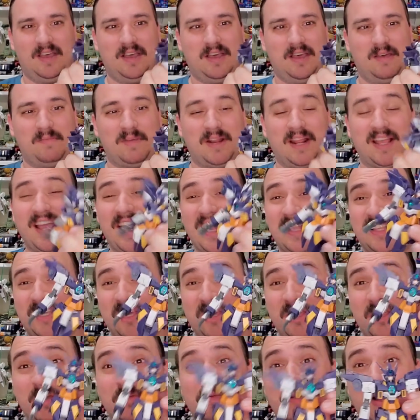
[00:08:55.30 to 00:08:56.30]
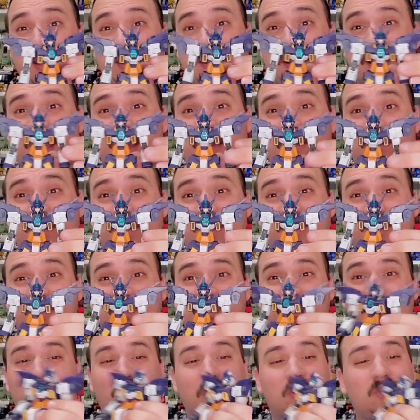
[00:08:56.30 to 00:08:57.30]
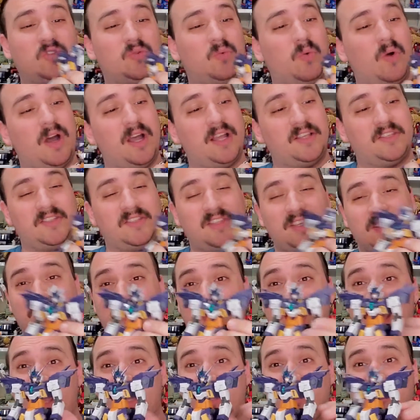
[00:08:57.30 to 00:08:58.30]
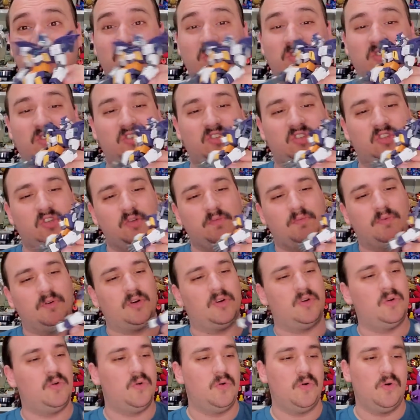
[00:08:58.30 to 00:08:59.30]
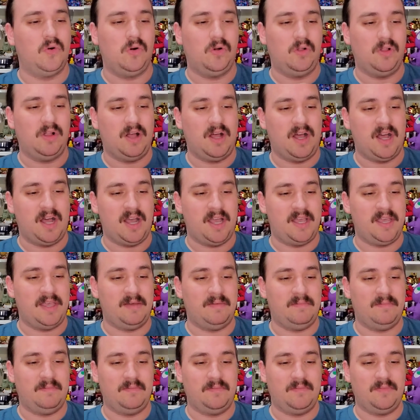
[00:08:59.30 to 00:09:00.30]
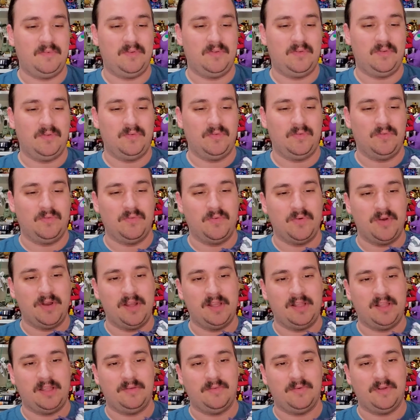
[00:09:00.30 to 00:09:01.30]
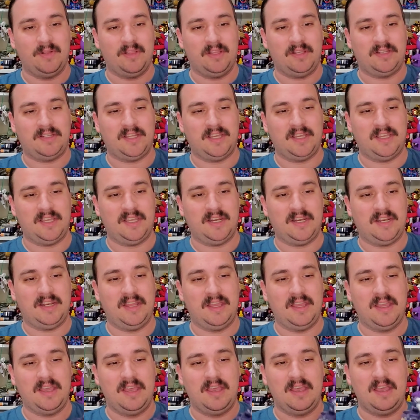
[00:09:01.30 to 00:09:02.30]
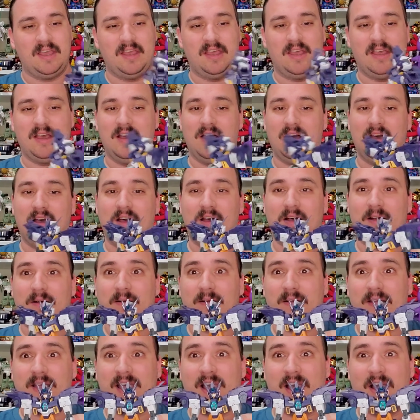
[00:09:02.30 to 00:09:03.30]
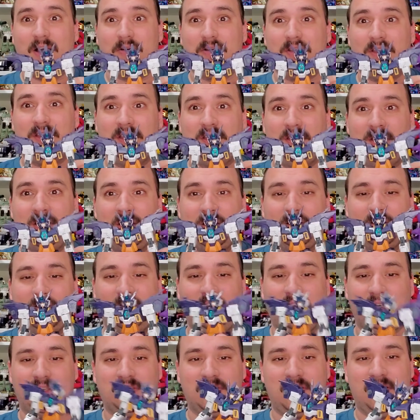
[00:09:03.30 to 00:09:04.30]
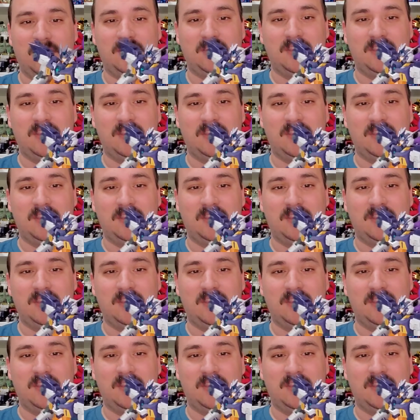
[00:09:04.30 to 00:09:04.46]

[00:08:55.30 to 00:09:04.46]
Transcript: But I gotta tell you, right now, at least looks-wise, this guy is super cool. I am really, really digging how he looks on